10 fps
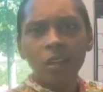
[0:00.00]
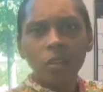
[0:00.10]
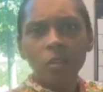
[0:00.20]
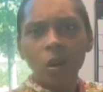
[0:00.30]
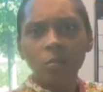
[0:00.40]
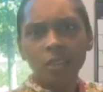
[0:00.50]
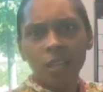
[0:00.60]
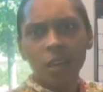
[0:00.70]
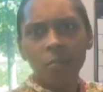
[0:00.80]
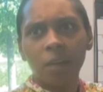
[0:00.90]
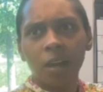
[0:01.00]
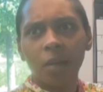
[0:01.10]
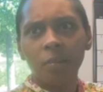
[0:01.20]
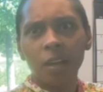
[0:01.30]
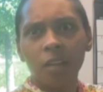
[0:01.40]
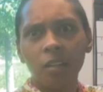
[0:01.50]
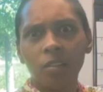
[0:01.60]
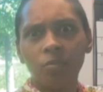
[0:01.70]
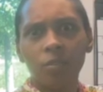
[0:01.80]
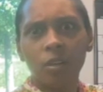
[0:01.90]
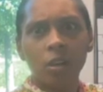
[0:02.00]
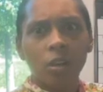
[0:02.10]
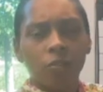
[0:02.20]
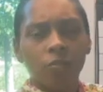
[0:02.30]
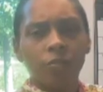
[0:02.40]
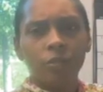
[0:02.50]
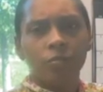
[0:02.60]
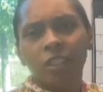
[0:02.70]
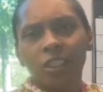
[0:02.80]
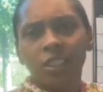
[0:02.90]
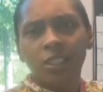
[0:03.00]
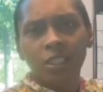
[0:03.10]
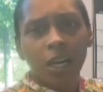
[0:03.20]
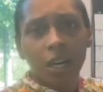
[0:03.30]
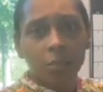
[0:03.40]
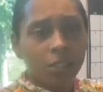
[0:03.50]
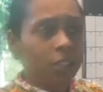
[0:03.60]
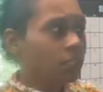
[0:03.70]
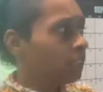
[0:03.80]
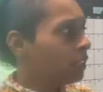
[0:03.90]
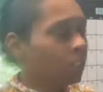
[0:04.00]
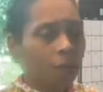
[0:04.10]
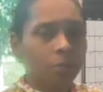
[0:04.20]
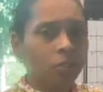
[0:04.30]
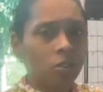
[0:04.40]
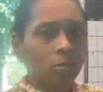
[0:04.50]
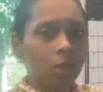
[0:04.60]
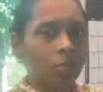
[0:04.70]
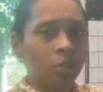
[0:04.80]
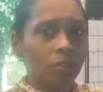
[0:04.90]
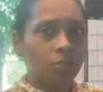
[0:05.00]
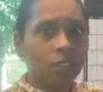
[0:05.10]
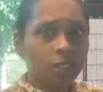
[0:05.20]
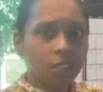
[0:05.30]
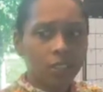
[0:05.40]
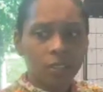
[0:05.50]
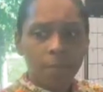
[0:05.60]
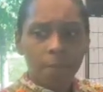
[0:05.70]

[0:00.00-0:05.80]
You know what I'm saying? I'm not looking for the richest job, the job that's gonna make me the richest.